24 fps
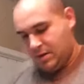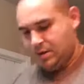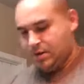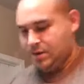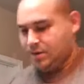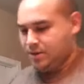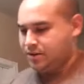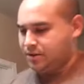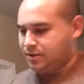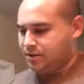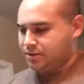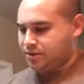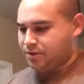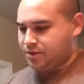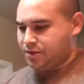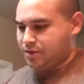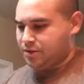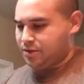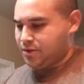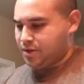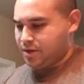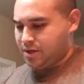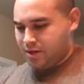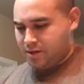Because you
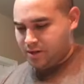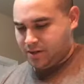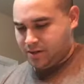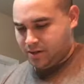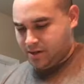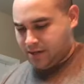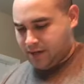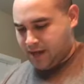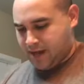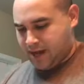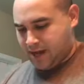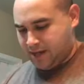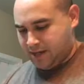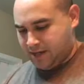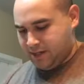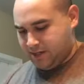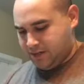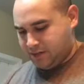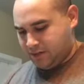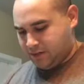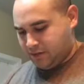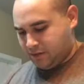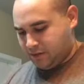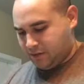know their daddies
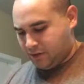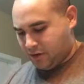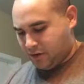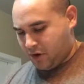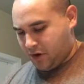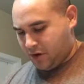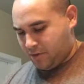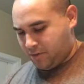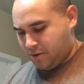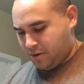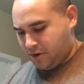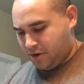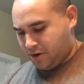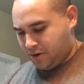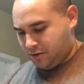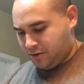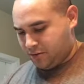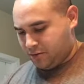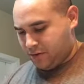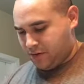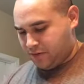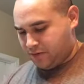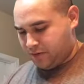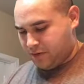and their grandpa or
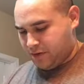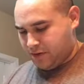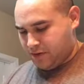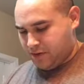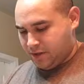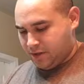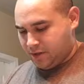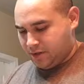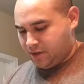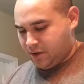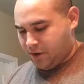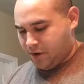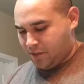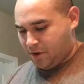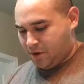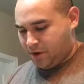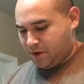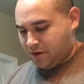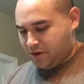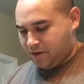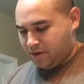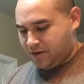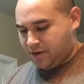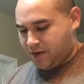whoever, their grandpa
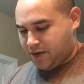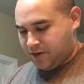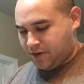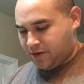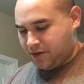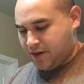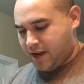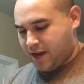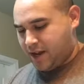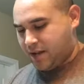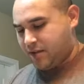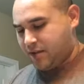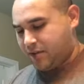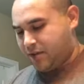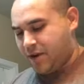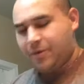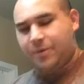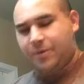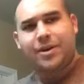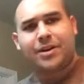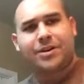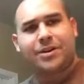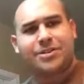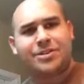never taught their dad the right
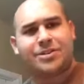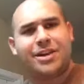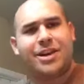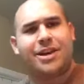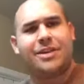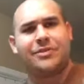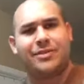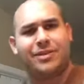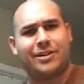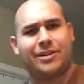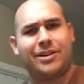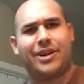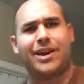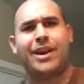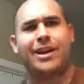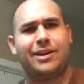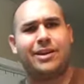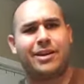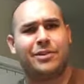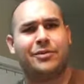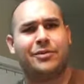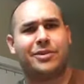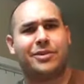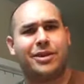way to shave, and their dad
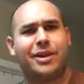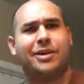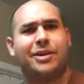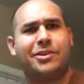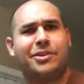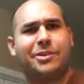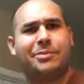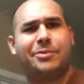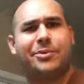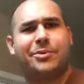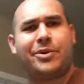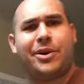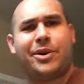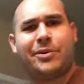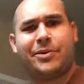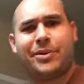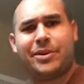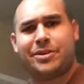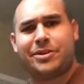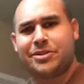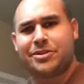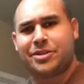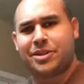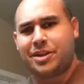never taught them the right way
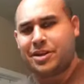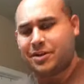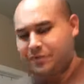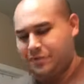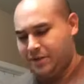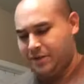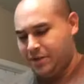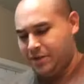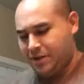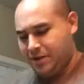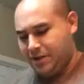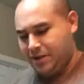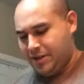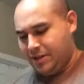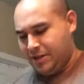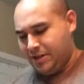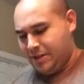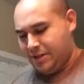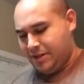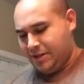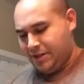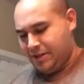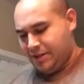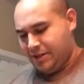to shave.
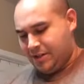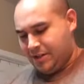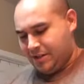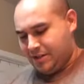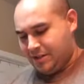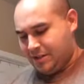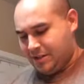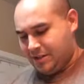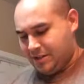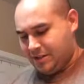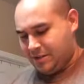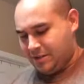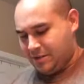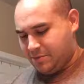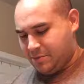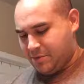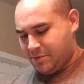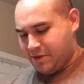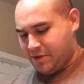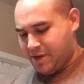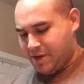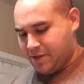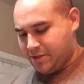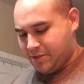It's like, come
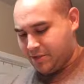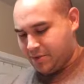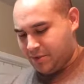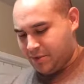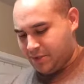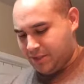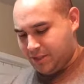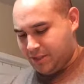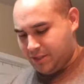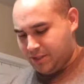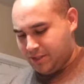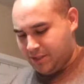on, guys, really?